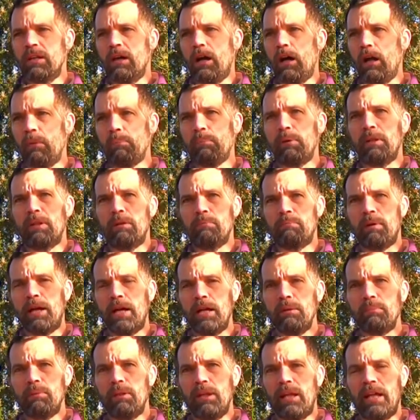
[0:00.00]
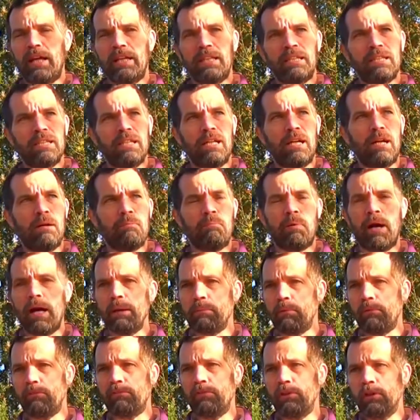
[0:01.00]
up in the Bible, like
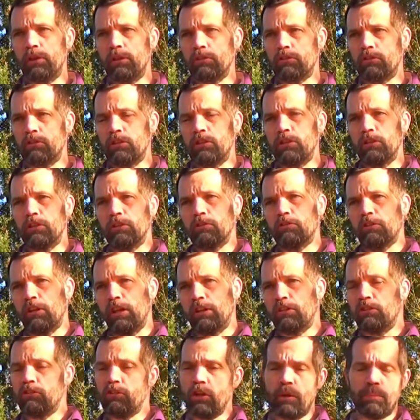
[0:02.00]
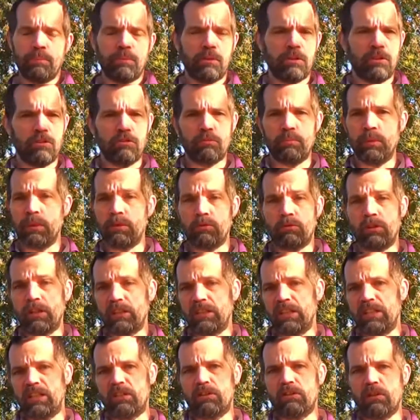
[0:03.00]
Bible verses, chapters, because I
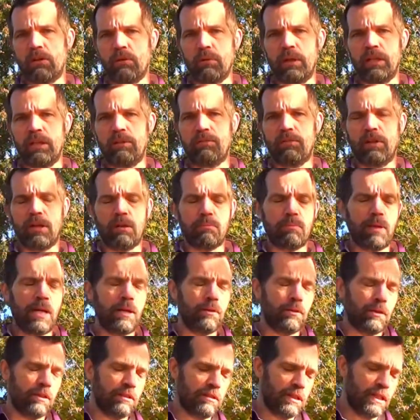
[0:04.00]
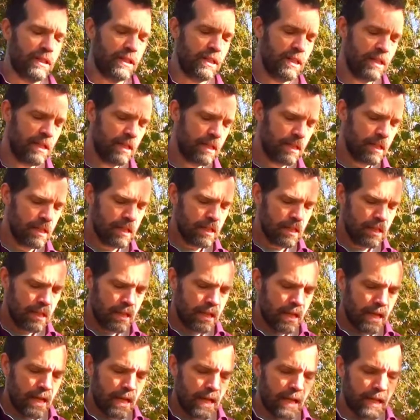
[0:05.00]
didn't know anything about it. And
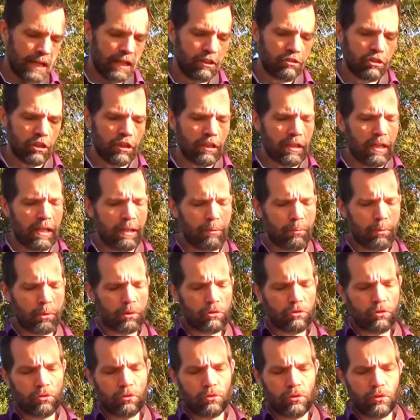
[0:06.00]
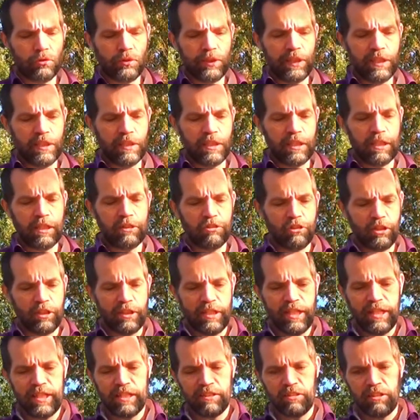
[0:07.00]
he said, I want you to read this
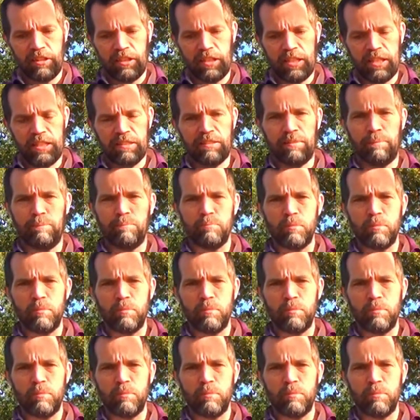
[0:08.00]
and that and that.